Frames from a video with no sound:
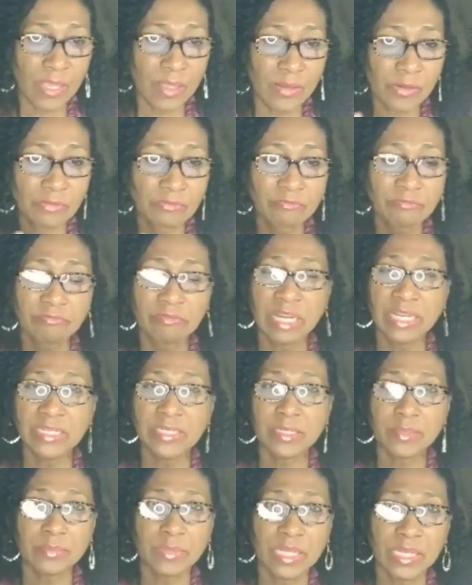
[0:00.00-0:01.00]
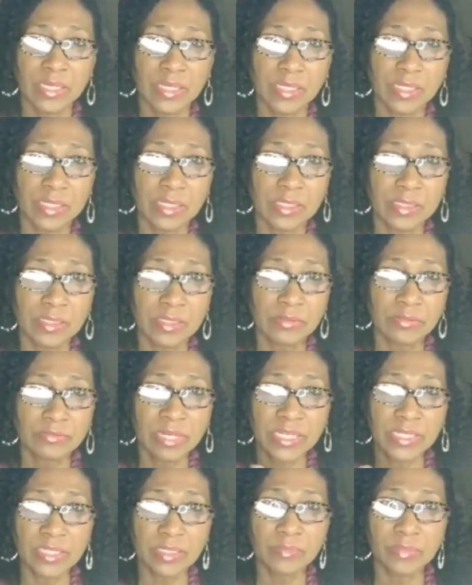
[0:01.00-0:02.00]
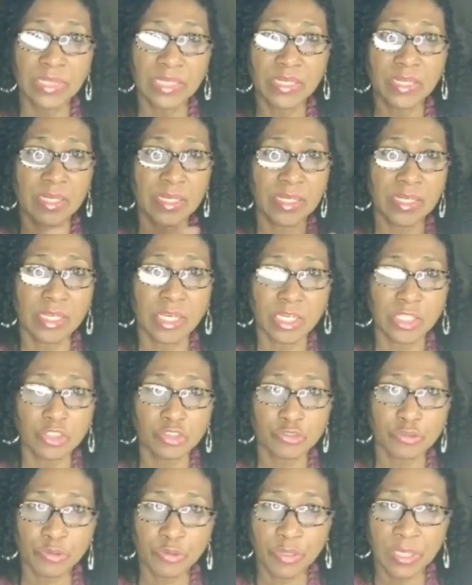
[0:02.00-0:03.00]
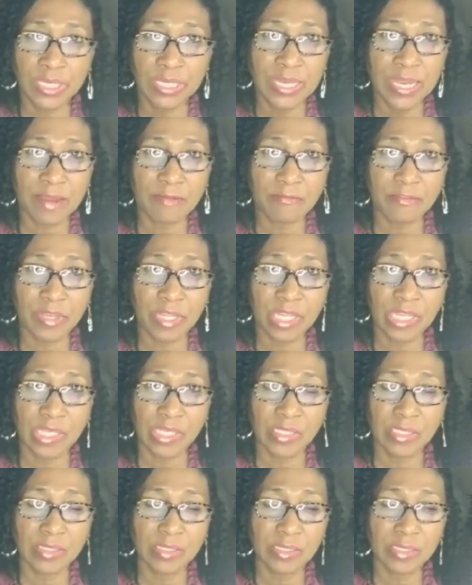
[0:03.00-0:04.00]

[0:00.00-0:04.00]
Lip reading: right up there controlling everything.